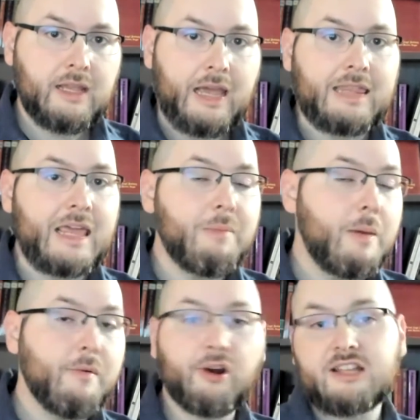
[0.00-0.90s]
and they may
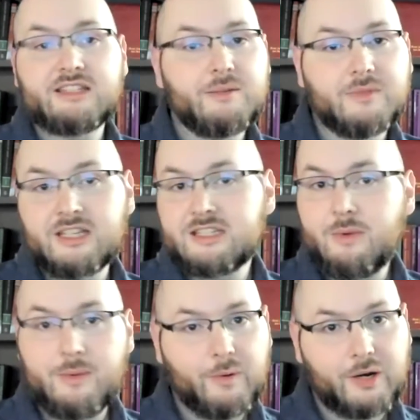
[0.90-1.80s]
be working on similar things,
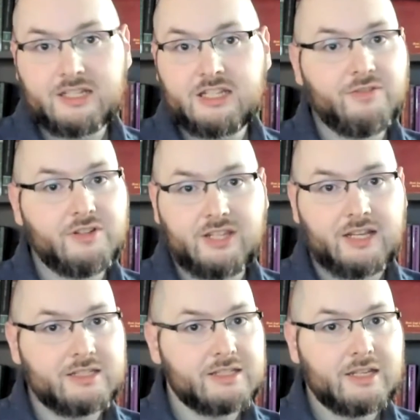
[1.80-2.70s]
maybe working on different
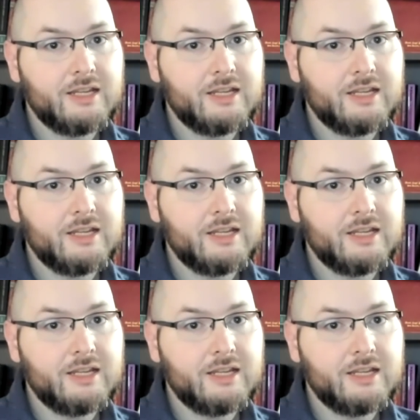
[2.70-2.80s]
things.